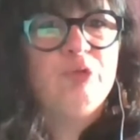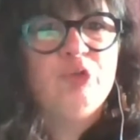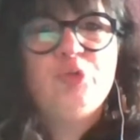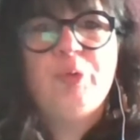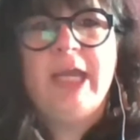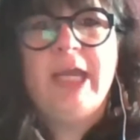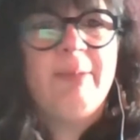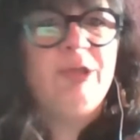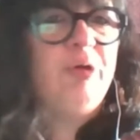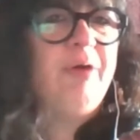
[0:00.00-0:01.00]
to 2
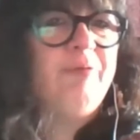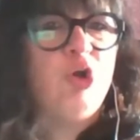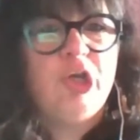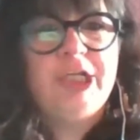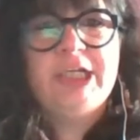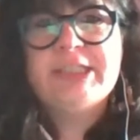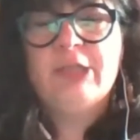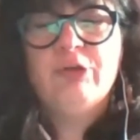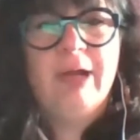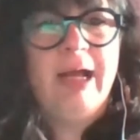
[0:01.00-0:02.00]
a.m. and you have an audience,
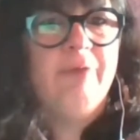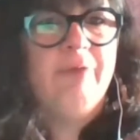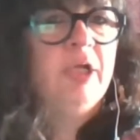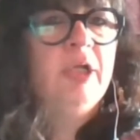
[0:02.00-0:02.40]
and you have,